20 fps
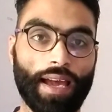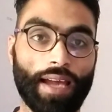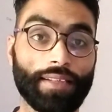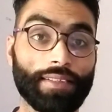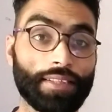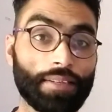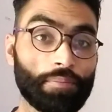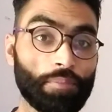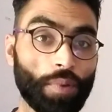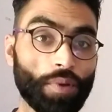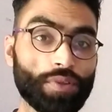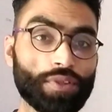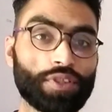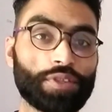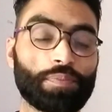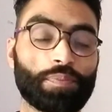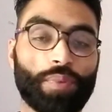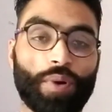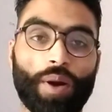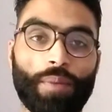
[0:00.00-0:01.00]
And the
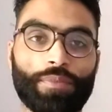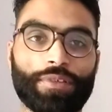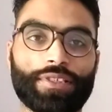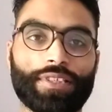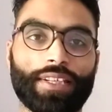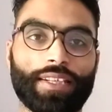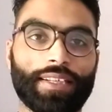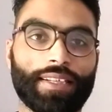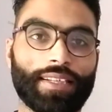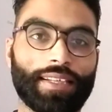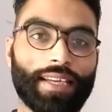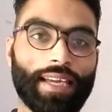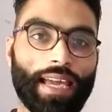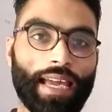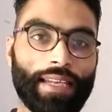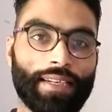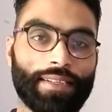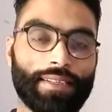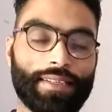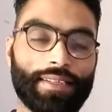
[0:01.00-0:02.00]
most promising
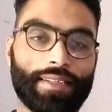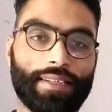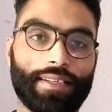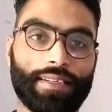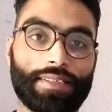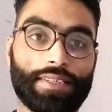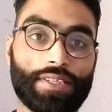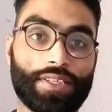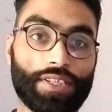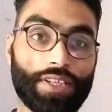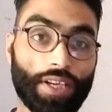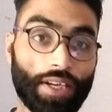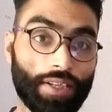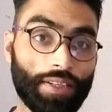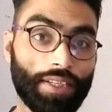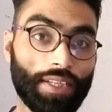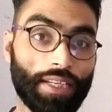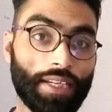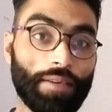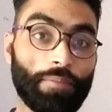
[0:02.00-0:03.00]
and
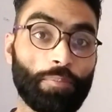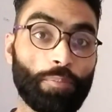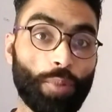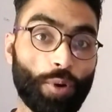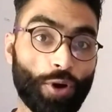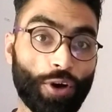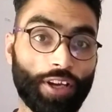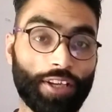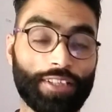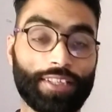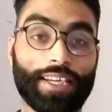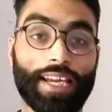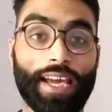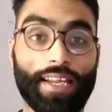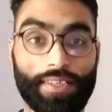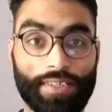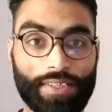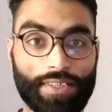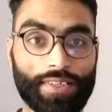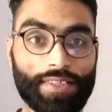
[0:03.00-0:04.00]
turning point
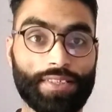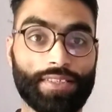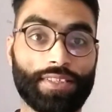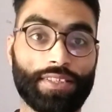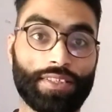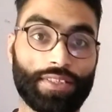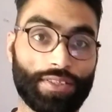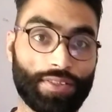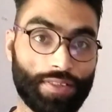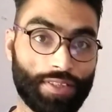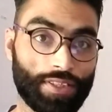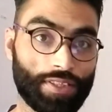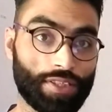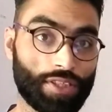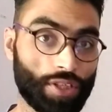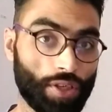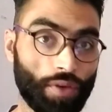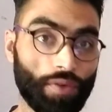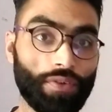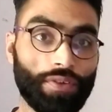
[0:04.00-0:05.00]
enters into the
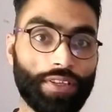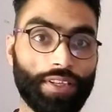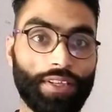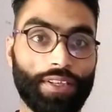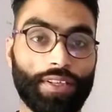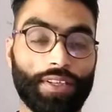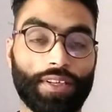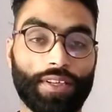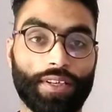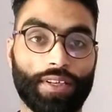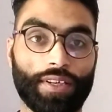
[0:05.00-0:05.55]
story